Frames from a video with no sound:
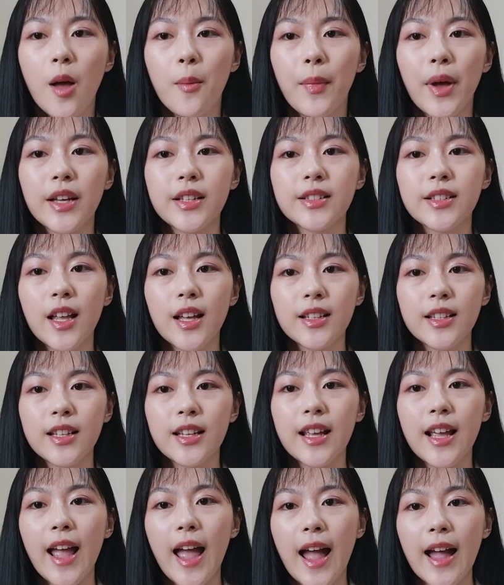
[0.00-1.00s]
by
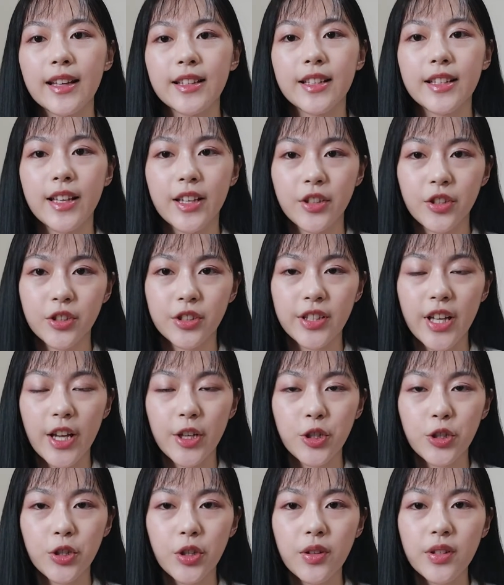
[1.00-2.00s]
studying at
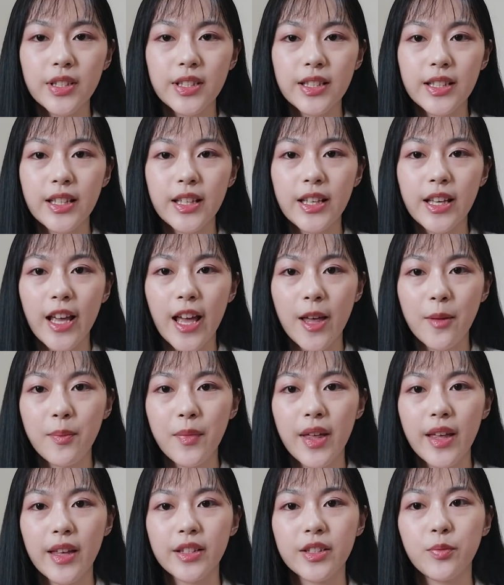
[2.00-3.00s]
international
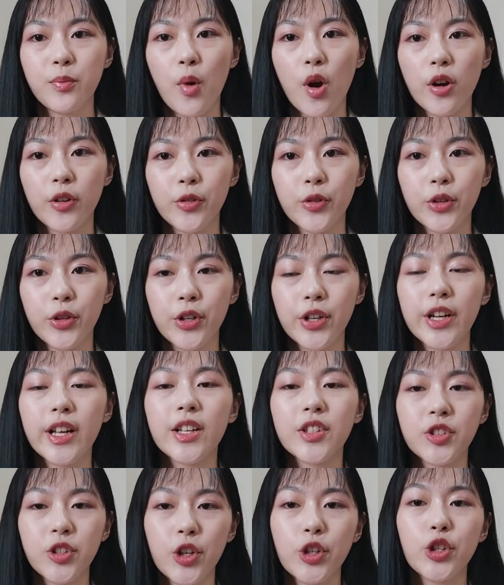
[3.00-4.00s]
CEMS partner
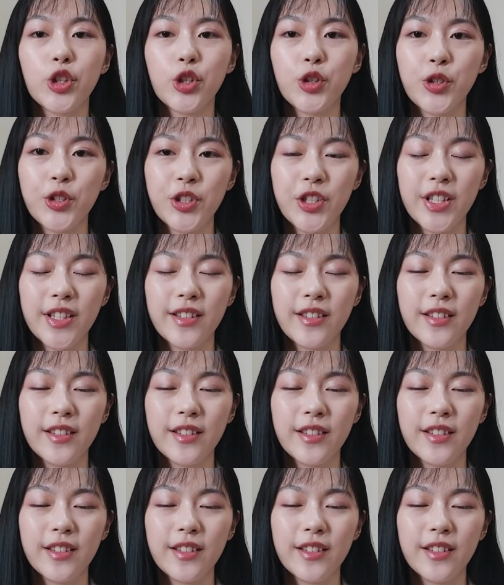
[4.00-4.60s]
institution.